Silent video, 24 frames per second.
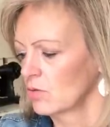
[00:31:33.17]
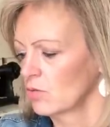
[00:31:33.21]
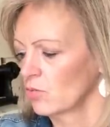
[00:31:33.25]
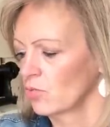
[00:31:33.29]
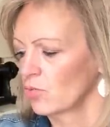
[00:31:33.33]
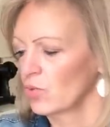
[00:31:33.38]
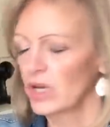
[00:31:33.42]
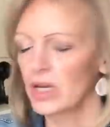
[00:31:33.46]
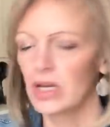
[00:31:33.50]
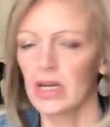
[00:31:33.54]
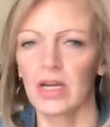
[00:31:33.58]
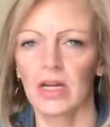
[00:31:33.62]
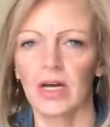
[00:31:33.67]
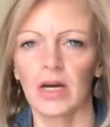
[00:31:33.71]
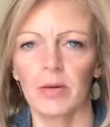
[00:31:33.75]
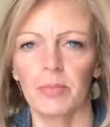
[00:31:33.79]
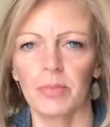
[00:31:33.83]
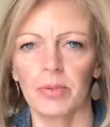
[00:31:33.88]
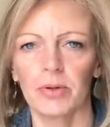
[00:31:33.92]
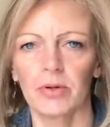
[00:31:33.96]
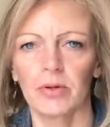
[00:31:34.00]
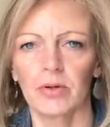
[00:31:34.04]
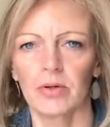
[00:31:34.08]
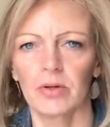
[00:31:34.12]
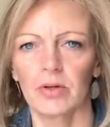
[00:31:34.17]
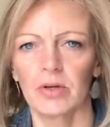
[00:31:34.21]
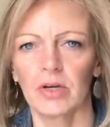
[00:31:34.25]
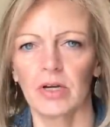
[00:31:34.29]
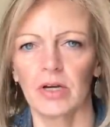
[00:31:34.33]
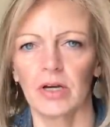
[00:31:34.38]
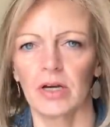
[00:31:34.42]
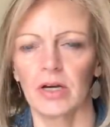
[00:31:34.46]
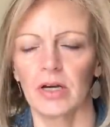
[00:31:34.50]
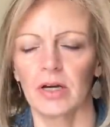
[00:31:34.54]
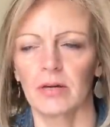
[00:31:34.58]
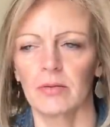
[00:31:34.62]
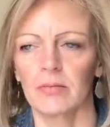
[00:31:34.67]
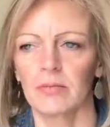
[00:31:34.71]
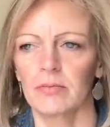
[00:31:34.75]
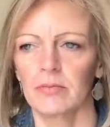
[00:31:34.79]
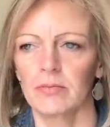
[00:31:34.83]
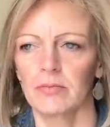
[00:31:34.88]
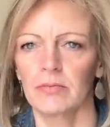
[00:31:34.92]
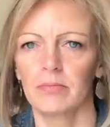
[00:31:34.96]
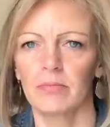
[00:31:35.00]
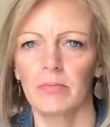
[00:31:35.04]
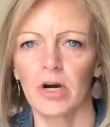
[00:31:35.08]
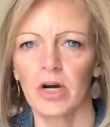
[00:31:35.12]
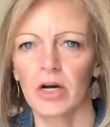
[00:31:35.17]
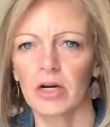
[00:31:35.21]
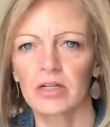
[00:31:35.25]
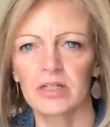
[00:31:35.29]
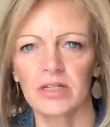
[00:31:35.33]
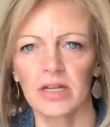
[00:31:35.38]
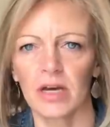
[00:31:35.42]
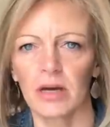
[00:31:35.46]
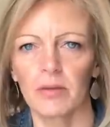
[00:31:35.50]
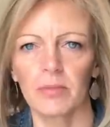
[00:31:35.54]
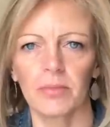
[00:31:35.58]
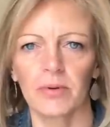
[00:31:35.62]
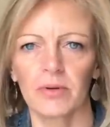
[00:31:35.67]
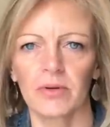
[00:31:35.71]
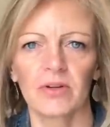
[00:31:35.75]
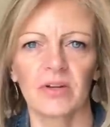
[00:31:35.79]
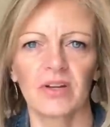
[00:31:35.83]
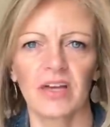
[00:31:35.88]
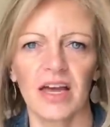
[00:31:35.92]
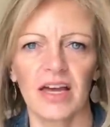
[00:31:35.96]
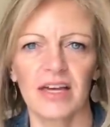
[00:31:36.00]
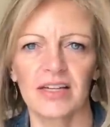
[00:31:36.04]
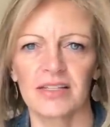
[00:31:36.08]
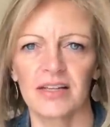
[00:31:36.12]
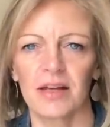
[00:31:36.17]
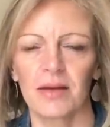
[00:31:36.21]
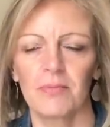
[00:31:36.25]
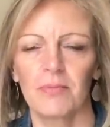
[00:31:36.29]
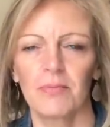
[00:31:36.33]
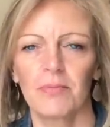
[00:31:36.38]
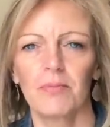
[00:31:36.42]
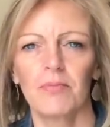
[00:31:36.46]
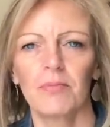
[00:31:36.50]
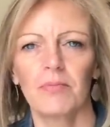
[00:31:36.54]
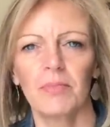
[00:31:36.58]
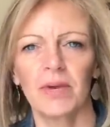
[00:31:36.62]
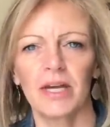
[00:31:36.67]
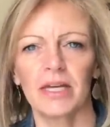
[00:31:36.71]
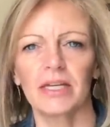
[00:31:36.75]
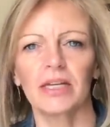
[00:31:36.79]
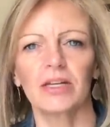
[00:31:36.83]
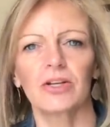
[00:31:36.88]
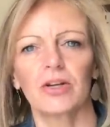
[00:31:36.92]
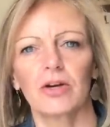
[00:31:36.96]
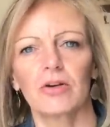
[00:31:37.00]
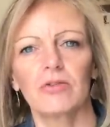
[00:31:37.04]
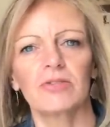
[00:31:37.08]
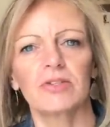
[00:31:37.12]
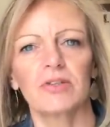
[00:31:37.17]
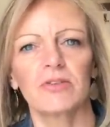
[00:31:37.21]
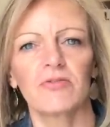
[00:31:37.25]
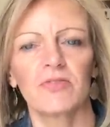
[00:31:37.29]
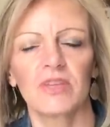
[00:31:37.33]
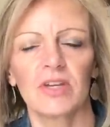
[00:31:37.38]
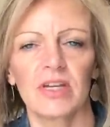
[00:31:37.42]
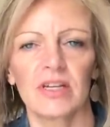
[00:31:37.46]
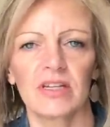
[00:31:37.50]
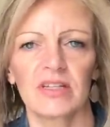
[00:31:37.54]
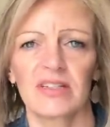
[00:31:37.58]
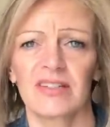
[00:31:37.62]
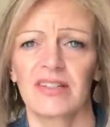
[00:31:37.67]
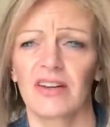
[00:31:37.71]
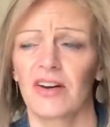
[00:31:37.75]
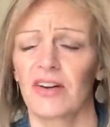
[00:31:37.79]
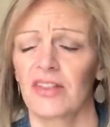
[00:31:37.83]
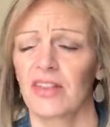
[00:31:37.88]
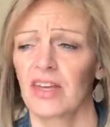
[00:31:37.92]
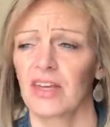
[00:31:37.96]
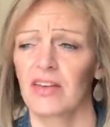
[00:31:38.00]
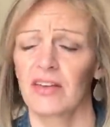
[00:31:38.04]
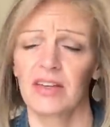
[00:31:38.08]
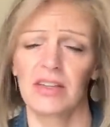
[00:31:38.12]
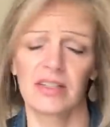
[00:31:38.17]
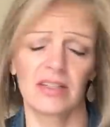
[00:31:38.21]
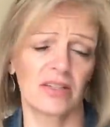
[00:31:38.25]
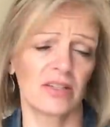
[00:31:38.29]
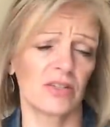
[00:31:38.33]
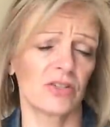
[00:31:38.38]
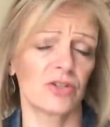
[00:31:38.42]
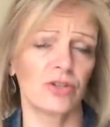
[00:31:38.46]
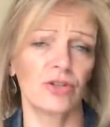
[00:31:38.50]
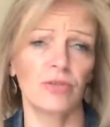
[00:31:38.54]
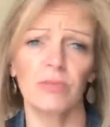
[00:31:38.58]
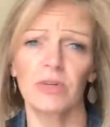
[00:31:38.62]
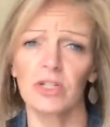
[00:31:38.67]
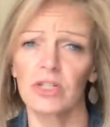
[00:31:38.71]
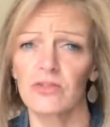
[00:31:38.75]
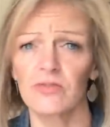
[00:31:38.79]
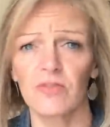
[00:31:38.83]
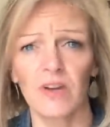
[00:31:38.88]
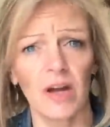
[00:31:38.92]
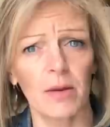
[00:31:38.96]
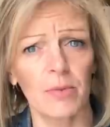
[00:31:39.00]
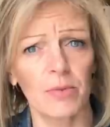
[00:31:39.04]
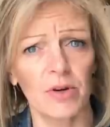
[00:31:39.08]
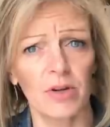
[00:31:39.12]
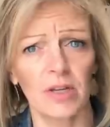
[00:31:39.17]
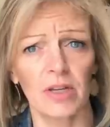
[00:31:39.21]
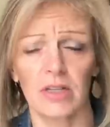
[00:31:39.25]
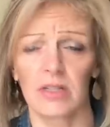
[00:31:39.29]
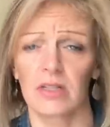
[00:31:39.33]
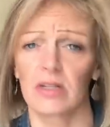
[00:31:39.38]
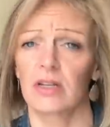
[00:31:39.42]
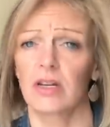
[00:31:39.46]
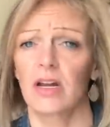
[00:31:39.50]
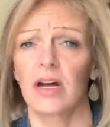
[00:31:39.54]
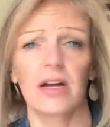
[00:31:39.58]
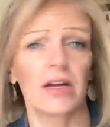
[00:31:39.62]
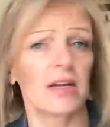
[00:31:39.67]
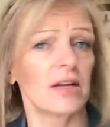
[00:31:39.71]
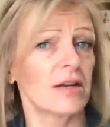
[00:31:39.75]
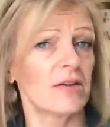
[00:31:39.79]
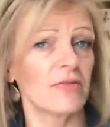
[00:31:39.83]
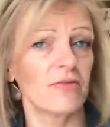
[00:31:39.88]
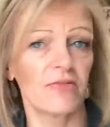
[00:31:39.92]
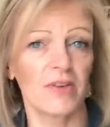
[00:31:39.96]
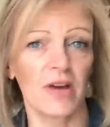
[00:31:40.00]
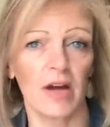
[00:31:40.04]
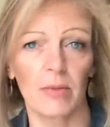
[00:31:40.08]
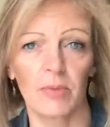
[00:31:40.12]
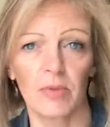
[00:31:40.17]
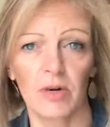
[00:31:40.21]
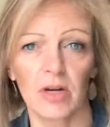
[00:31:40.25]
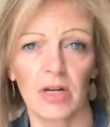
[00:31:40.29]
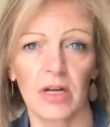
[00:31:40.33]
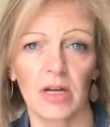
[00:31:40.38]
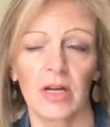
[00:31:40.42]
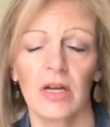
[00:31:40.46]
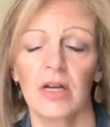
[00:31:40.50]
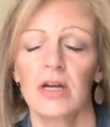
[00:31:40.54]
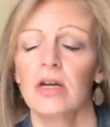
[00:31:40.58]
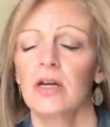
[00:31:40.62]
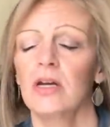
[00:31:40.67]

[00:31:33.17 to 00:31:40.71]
written up, um, marked up as I'm making notes of things. Are they, is this too much fabric? Is it not enough fabric?